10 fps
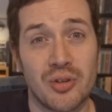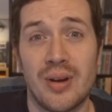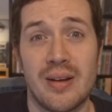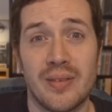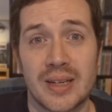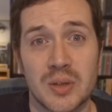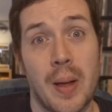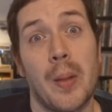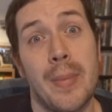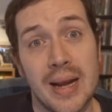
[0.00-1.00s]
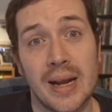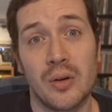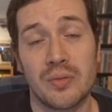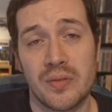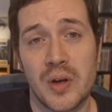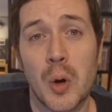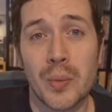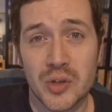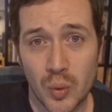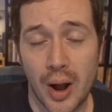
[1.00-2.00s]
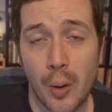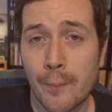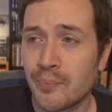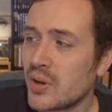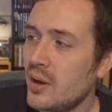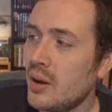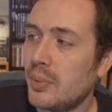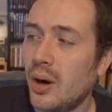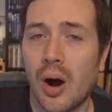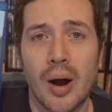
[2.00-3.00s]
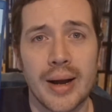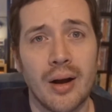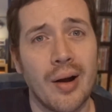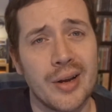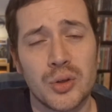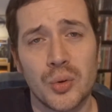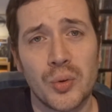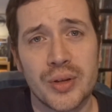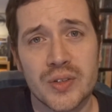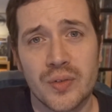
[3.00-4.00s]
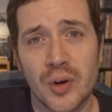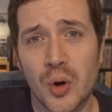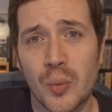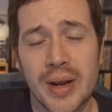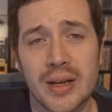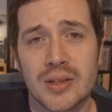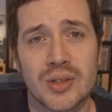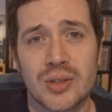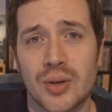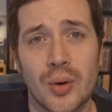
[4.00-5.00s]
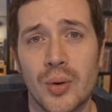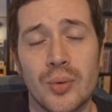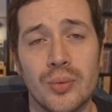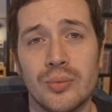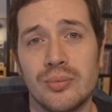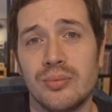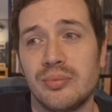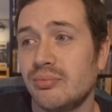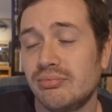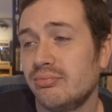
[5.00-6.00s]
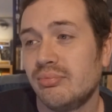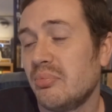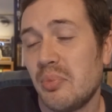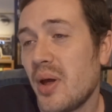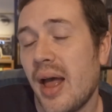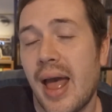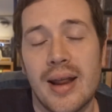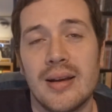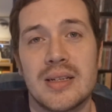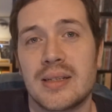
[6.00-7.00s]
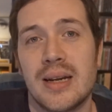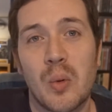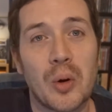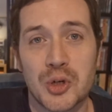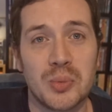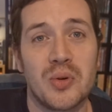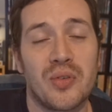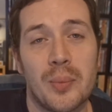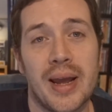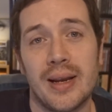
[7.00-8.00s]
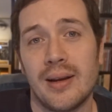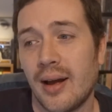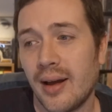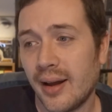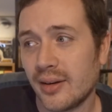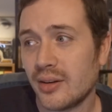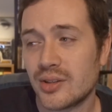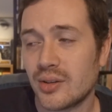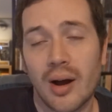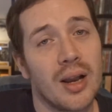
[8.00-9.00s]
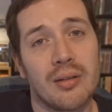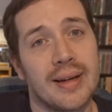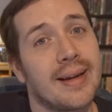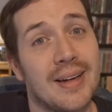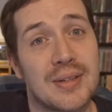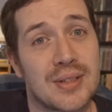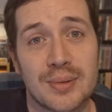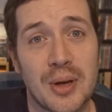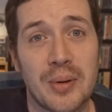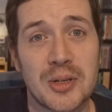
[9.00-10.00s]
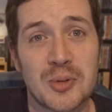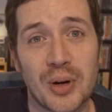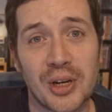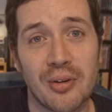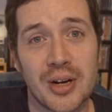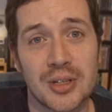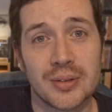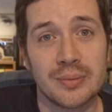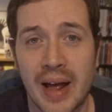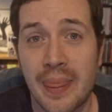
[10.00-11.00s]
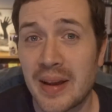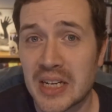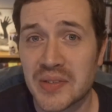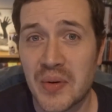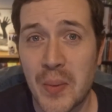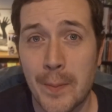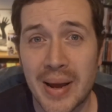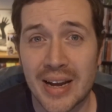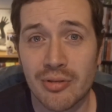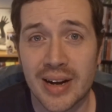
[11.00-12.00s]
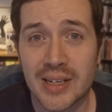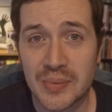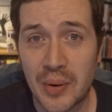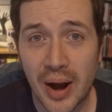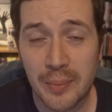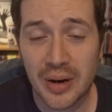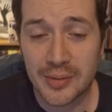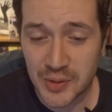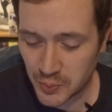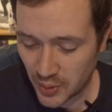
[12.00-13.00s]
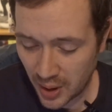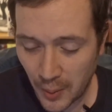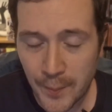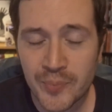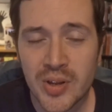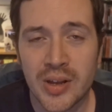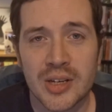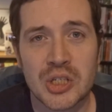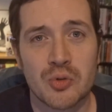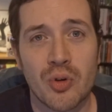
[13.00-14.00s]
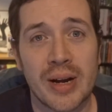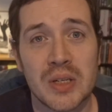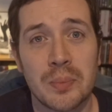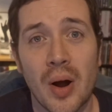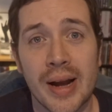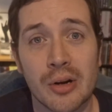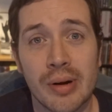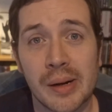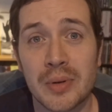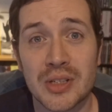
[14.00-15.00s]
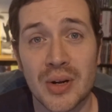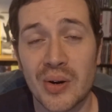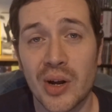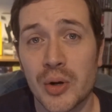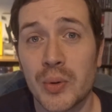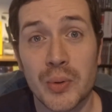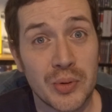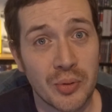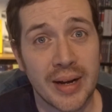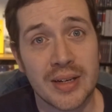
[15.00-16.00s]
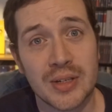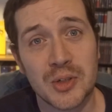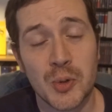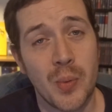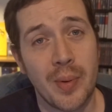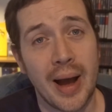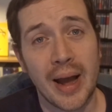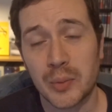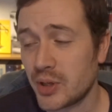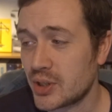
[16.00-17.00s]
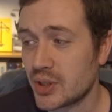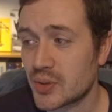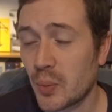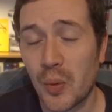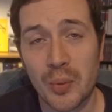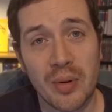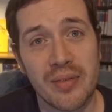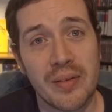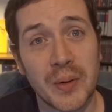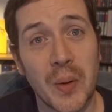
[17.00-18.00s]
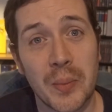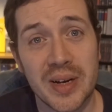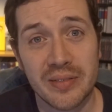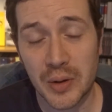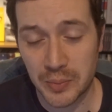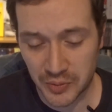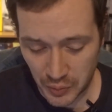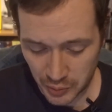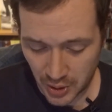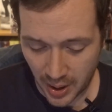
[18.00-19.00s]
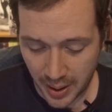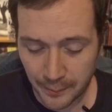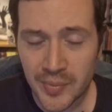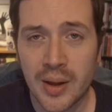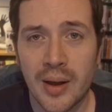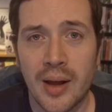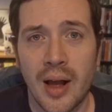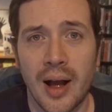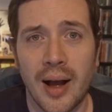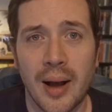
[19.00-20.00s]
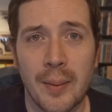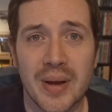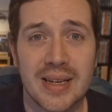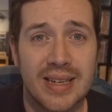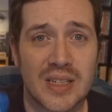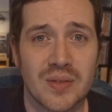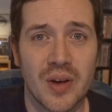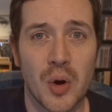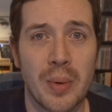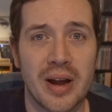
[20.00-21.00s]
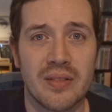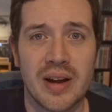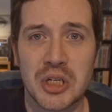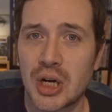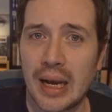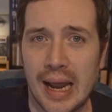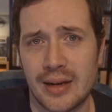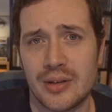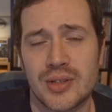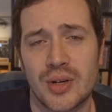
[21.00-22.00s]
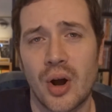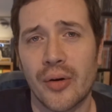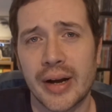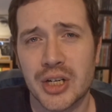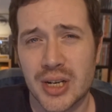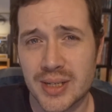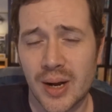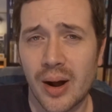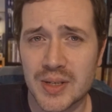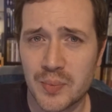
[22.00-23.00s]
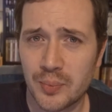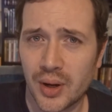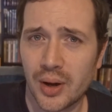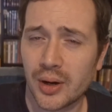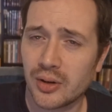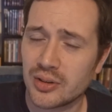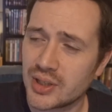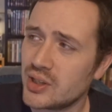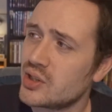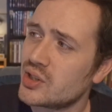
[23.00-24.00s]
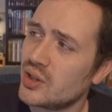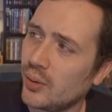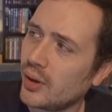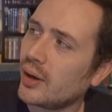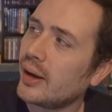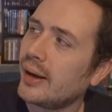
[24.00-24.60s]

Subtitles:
on Netflix about the making of the film as well. But I adore this film. It's so endlessly watchable for me, and I love it, and it's going into my curation. And the next film may raise some eyebrows as well. It's directed by Greg Mottola, who directed Superbad, which is one of my favourite comedy films of all time. But it's his film Adventureland, starring Jesse Eisenberg, Kristen Stewart,